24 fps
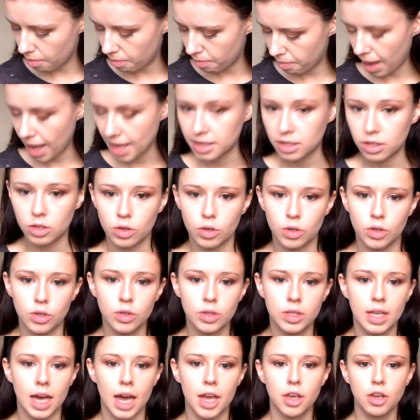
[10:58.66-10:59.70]

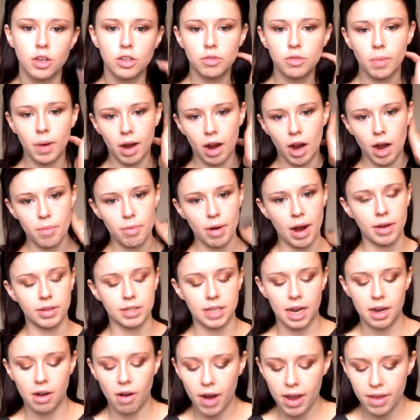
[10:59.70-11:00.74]
pencils that I use for my eyebrows,
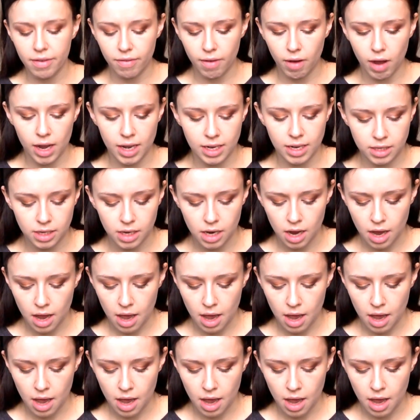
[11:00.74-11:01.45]
and I find